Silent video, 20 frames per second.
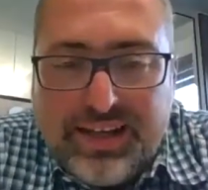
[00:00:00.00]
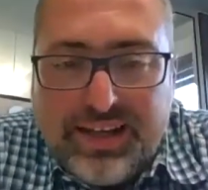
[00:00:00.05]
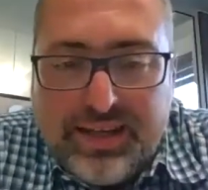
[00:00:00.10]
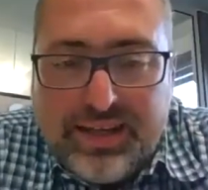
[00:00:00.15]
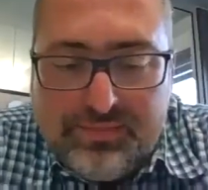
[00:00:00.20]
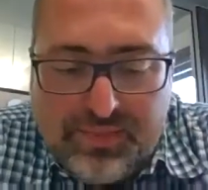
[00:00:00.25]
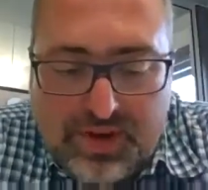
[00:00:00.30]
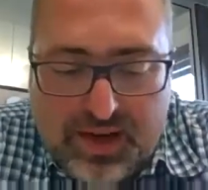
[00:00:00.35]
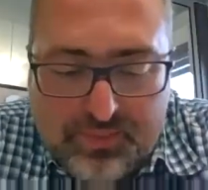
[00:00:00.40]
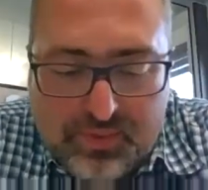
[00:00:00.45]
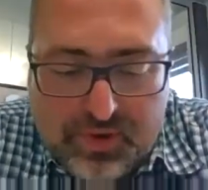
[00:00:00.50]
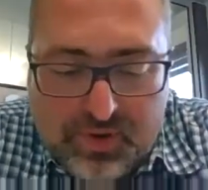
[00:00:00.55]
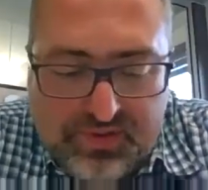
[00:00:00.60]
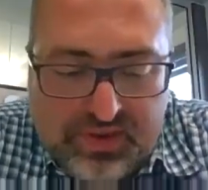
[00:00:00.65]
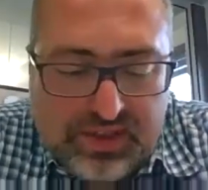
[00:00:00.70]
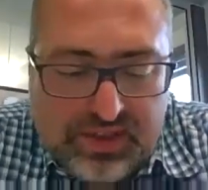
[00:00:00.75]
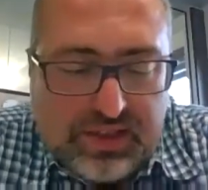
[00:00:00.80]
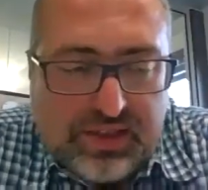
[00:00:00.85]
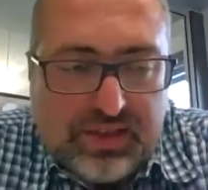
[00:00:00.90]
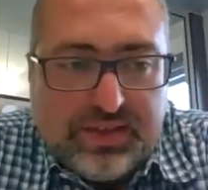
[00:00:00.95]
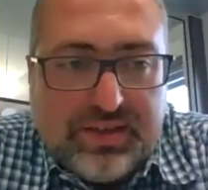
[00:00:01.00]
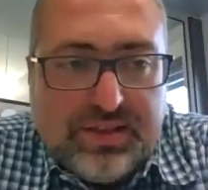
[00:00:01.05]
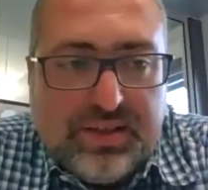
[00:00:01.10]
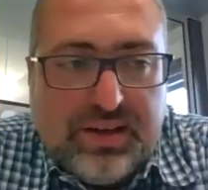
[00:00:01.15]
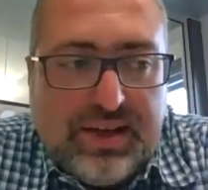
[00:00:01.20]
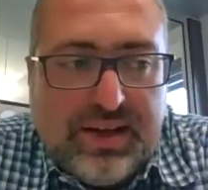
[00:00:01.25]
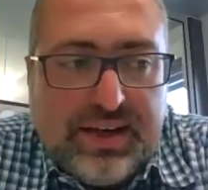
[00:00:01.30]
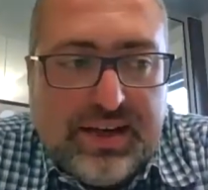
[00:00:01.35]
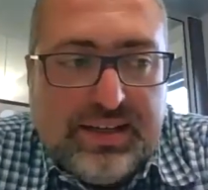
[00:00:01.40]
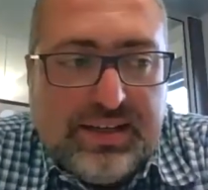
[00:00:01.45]
In my previous answer,
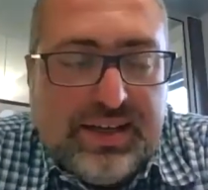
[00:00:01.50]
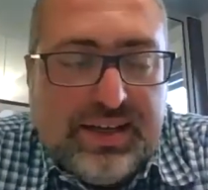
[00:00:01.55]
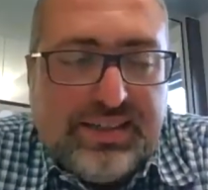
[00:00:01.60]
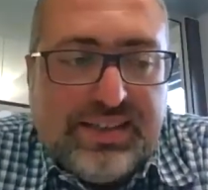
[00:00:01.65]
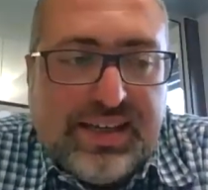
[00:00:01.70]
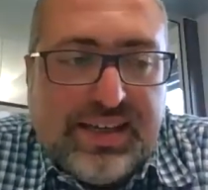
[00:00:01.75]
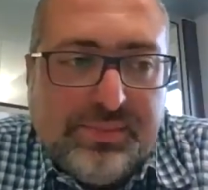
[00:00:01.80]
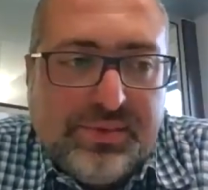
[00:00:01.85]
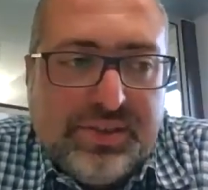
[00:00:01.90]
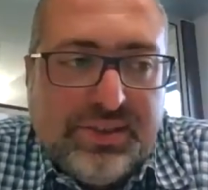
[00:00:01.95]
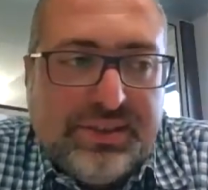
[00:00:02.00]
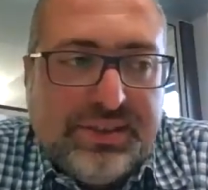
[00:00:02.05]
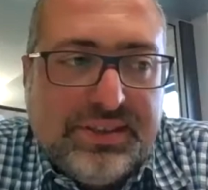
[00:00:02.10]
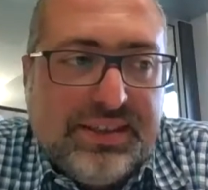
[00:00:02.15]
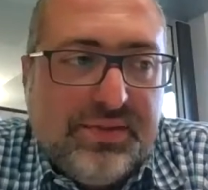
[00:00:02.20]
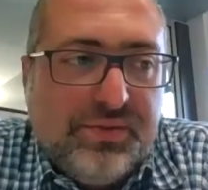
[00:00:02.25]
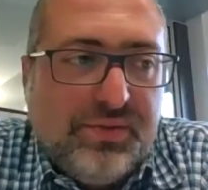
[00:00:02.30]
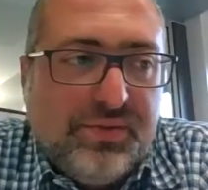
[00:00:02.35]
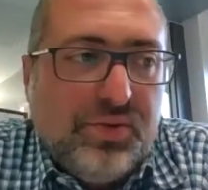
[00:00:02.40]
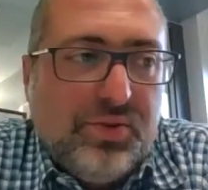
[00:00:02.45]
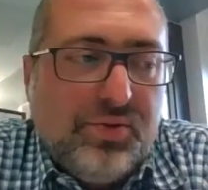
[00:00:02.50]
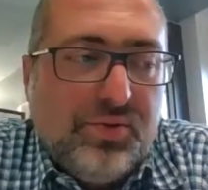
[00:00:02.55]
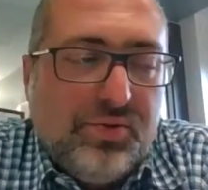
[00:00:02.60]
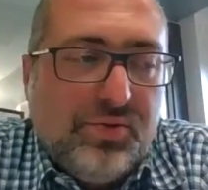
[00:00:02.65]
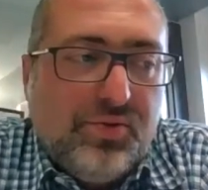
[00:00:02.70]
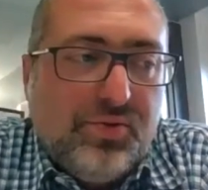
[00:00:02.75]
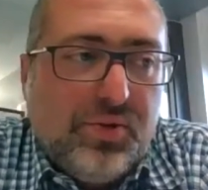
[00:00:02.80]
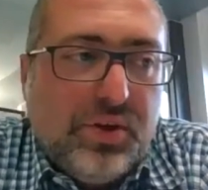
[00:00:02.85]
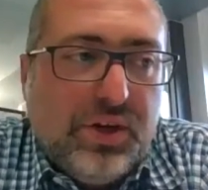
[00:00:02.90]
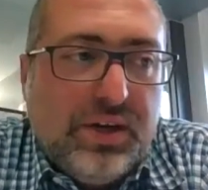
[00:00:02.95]
I attempted to give
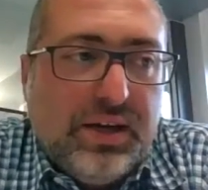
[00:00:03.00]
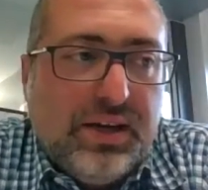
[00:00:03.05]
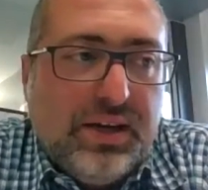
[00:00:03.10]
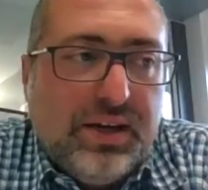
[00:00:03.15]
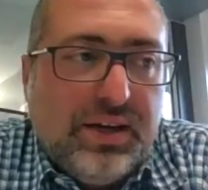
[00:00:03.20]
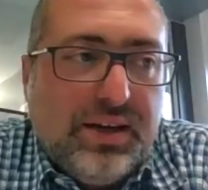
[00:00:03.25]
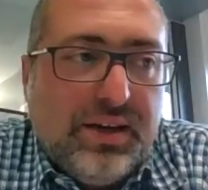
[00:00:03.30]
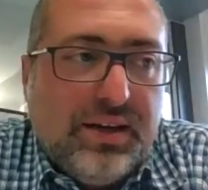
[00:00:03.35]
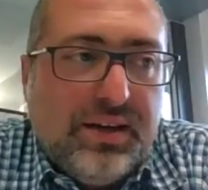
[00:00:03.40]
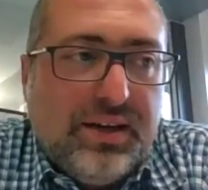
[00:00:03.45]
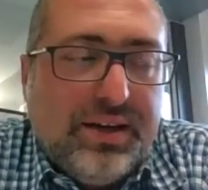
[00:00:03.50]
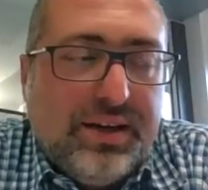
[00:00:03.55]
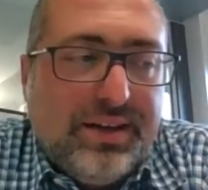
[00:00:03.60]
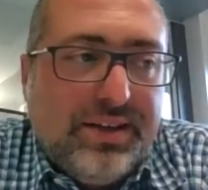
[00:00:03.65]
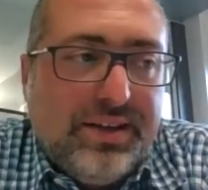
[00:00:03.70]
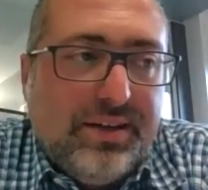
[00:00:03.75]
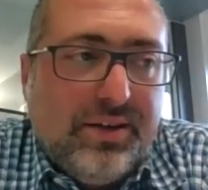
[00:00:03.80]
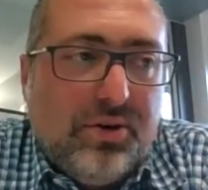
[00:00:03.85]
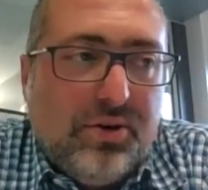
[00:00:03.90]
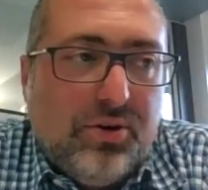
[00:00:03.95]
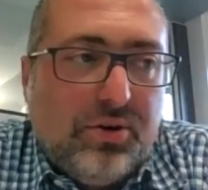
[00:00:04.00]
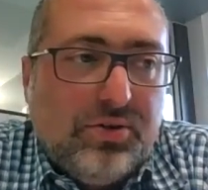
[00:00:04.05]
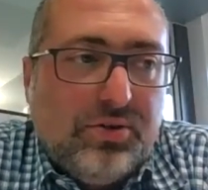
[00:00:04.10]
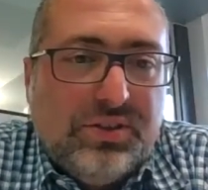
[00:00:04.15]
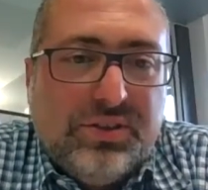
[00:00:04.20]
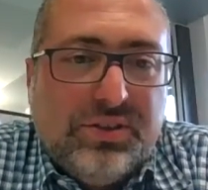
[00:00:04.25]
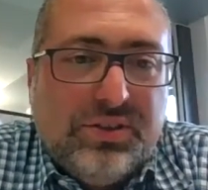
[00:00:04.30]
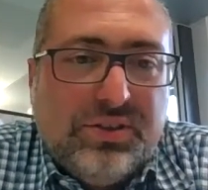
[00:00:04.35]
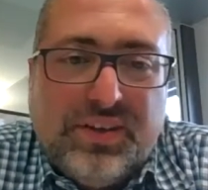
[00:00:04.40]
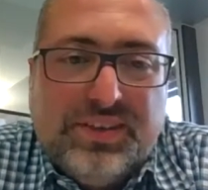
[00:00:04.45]
you an idea on
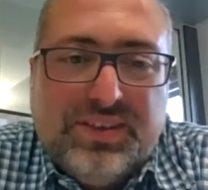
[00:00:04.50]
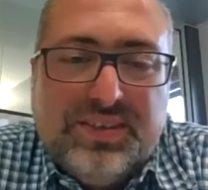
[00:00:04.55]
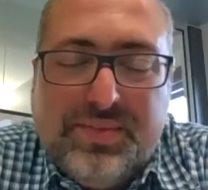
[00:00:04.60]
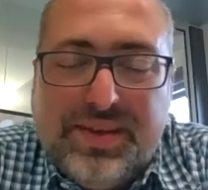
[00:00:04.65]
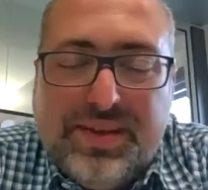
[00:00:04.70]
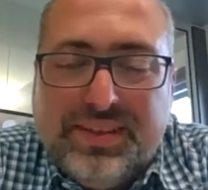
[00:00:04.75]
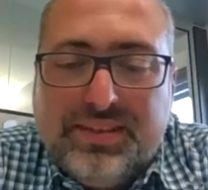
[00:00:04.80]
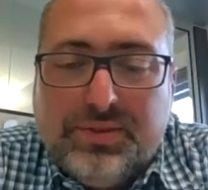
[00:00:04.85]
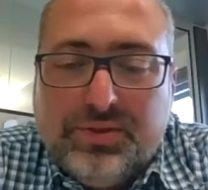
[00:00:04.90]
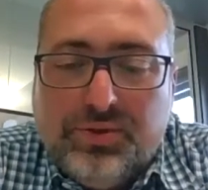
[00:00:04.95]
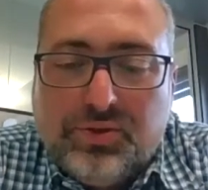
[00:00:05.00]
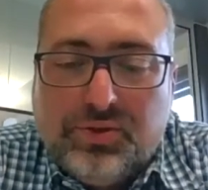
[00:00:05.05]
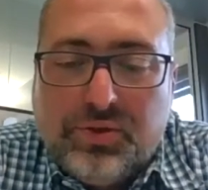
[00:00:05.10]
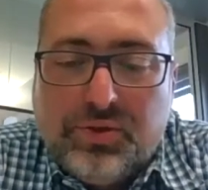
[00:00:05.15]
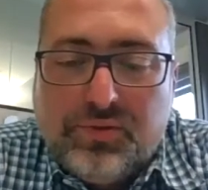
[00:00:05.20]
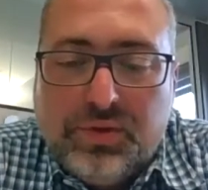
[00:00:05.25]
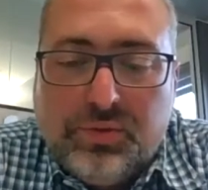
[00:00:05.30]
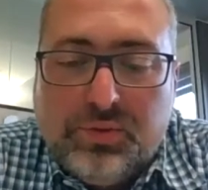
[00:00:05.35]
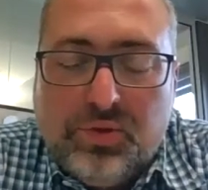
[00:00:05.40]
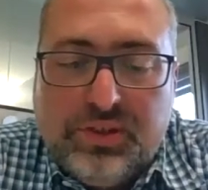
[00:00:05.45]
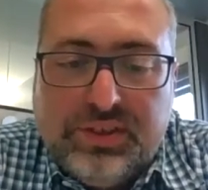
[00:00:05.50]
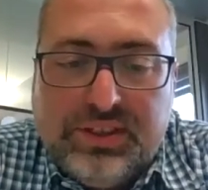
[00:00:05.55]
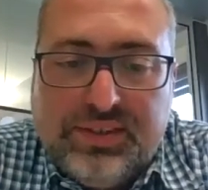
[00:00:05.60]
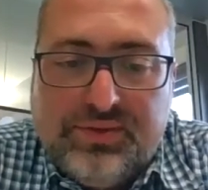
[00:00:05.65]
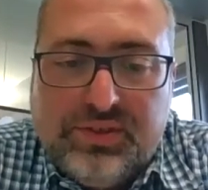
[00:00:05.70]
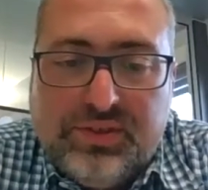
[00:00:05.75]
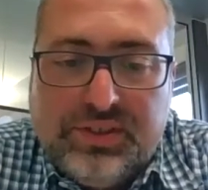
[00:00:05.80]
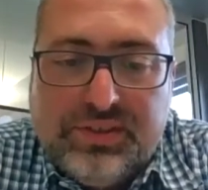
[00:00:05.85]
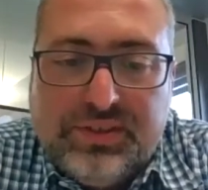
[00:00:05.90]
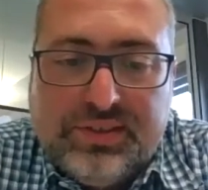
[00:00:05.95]
the fundamental use of real-world
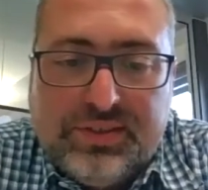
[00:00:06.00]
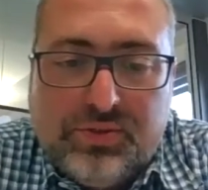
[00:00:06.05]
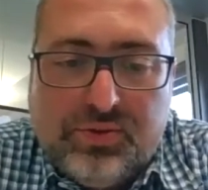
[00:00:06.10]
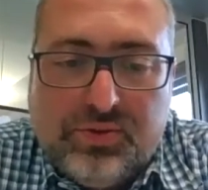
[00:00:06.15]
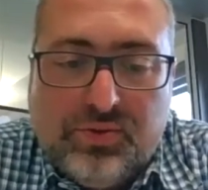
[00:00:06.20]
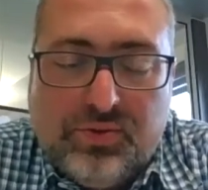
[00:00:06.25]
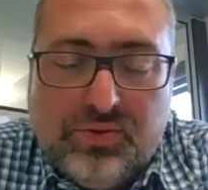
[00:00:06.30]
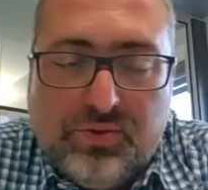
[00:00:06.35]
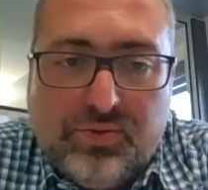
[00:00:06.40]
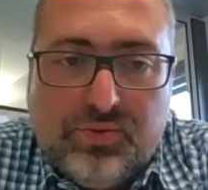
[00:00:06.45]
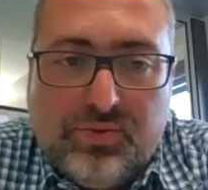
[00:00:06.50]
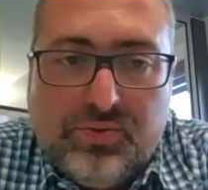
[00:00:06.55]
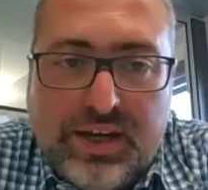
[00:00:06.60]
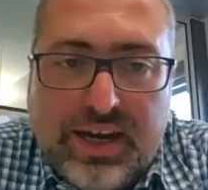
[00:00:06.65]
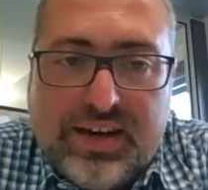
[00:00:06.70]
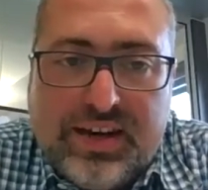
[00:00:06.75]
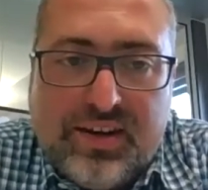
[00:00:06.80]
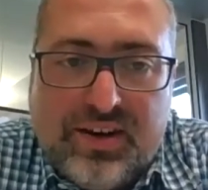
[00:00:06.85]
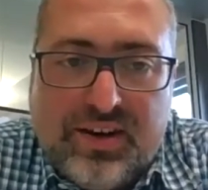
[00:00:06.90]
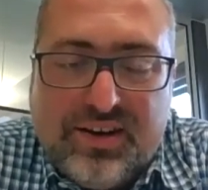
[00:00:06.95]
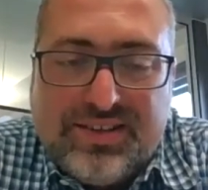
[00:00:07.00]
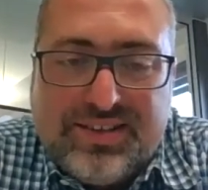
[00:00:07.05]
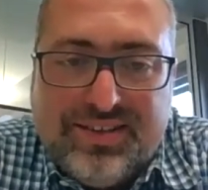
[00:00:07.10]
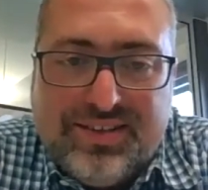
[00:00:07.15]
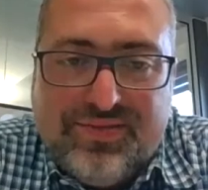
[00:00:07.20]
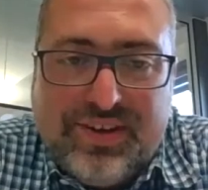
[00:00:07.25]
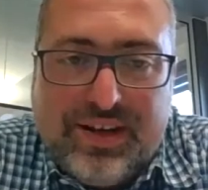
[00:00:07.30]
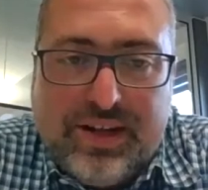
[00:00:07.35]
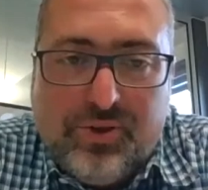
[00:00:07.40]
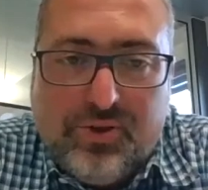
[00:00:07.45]
evidence to enhance
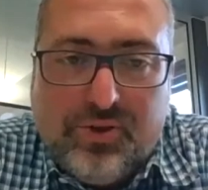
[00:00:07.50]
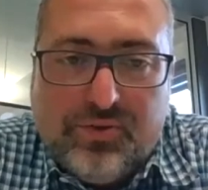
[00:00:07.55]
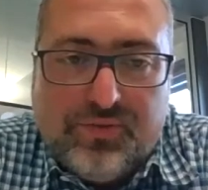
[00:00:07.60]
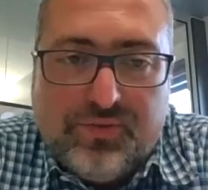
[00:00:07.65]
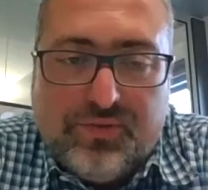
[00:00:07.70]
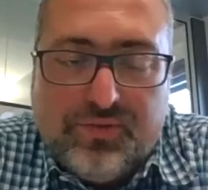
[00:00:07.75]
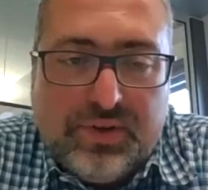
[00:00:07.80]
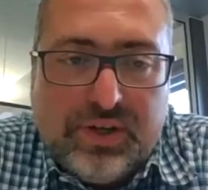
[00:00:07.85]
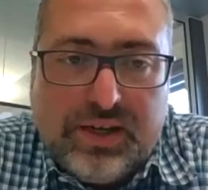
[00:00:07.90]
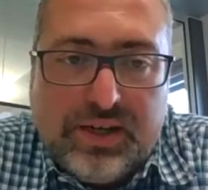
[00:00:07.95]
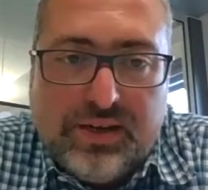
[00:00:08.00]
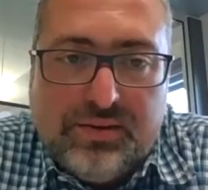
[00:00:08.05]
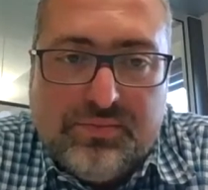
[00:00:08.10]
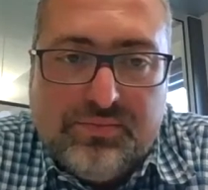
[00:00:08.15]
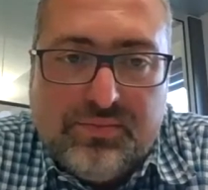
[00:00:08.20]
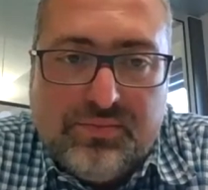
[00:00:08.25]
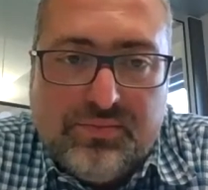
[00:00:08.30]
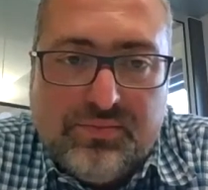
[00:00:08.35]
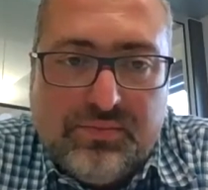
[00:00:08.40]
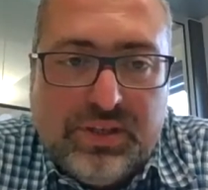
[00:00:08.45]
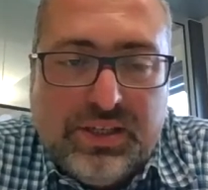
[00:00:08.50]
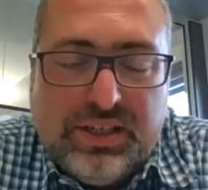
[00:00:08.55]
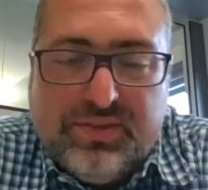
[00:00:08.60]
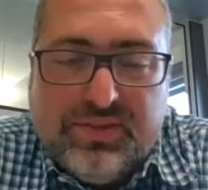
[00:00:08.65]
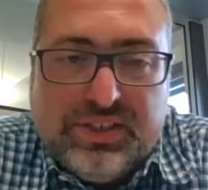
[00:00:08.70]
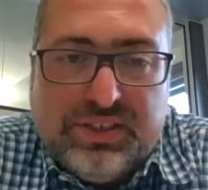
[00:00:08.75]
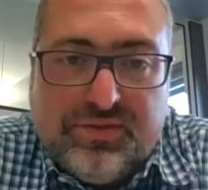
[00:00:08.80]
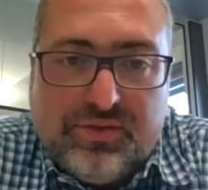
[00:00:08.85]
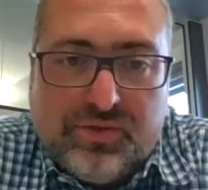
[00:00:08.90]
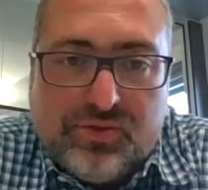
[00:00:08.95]
the value of
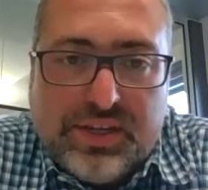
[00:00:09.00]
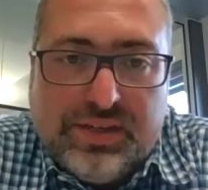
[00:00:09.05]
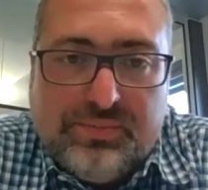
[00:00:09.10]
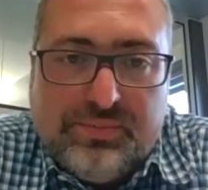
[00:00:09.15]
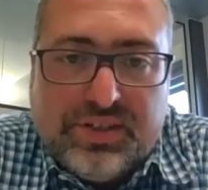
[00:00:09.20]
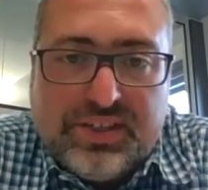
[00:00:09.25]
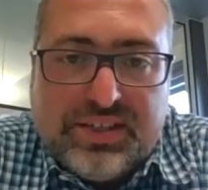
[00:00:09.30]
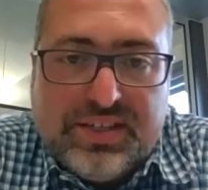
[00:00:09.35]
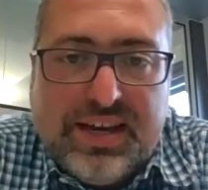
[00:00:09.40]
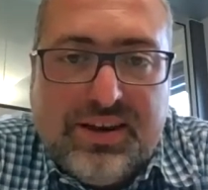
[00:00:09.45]
innovative treatments.